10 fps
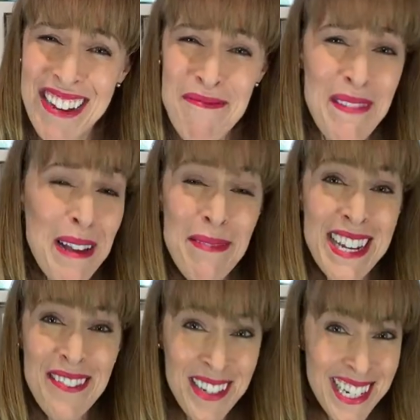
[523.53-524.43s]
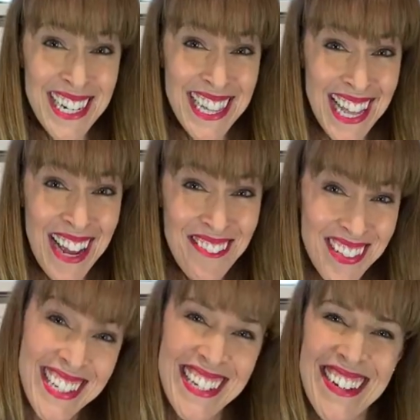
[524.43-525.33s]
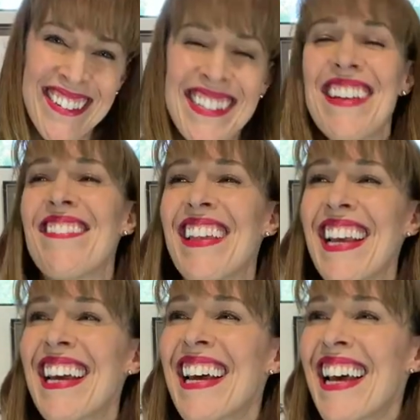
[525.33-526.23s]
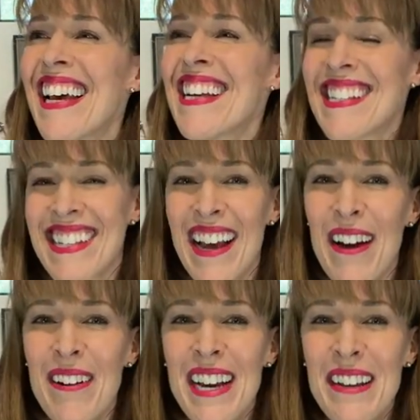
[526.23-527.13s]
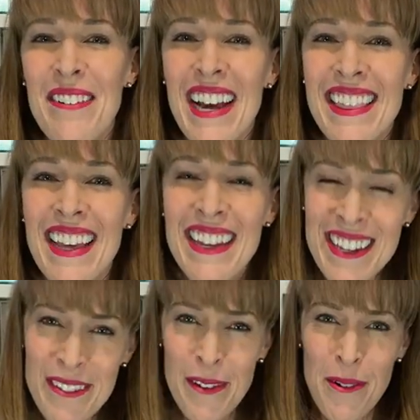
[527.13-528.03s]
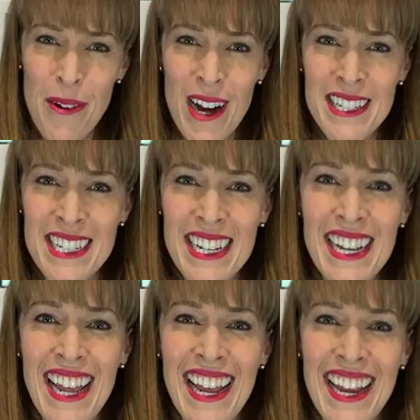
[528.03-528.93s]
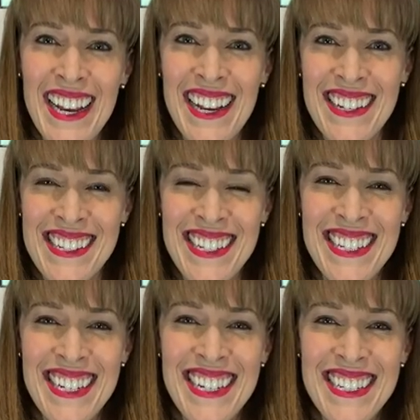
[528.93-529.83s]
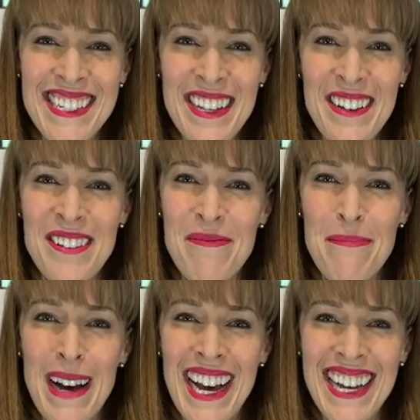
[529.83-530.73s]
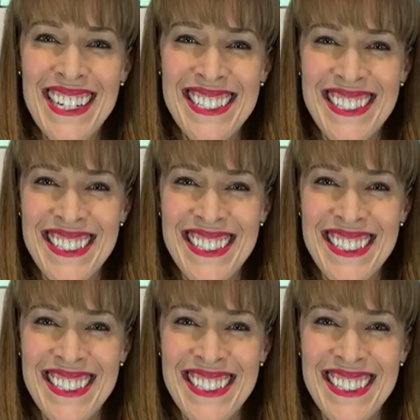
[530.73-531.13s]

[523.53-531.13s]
maybe even in a live video or something. So anyway, thank you for watching, and I'll see you again soon. Bye.